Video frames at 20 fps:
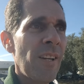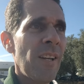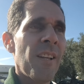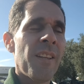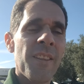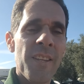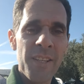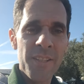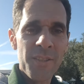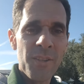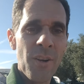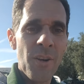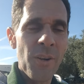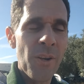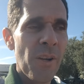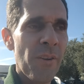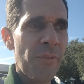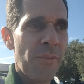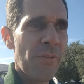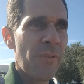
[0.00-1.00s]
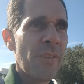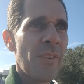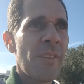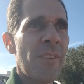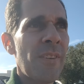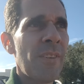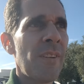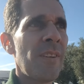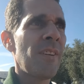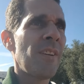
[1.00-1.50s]
They start off
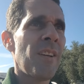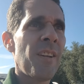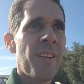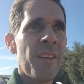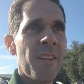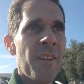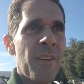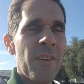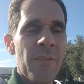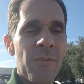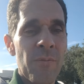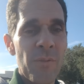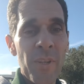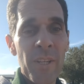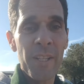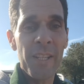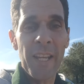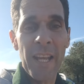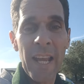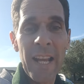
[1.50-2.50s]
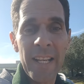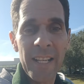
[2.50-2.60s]
really hating